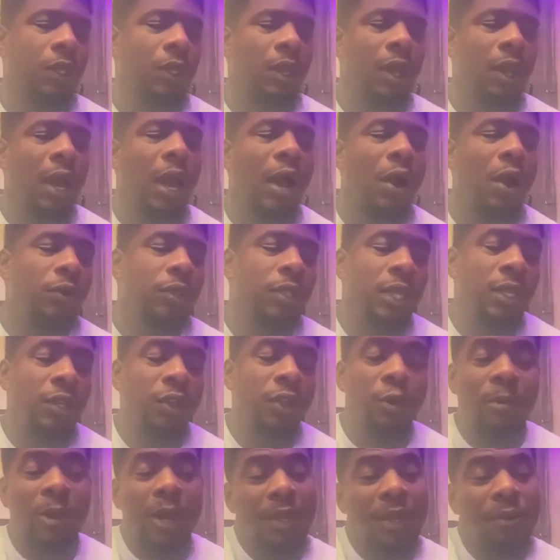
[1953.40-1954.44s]
I don't think
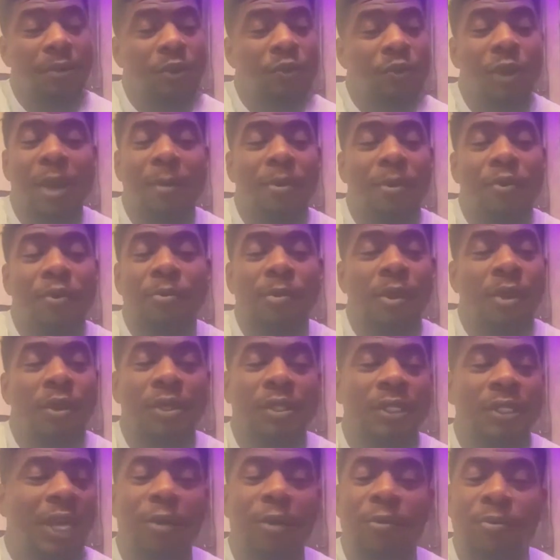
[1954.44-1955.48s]
nobody was rapping with me on this
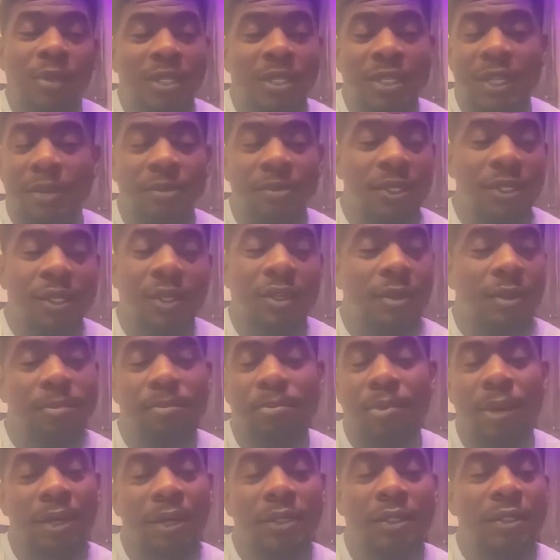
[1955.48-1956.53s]
album except Jid,
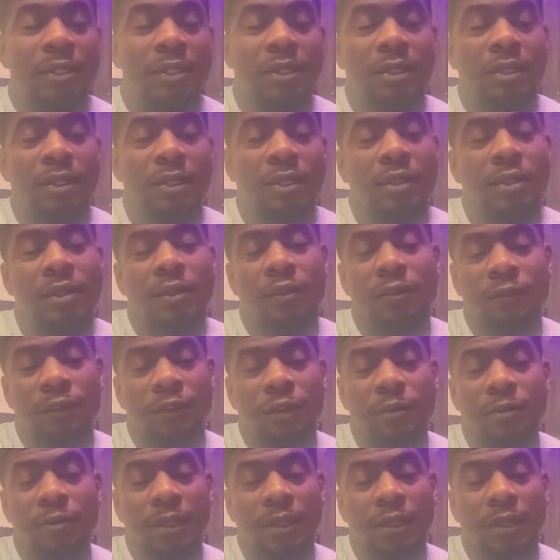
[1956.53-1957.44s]
personally. You feel me?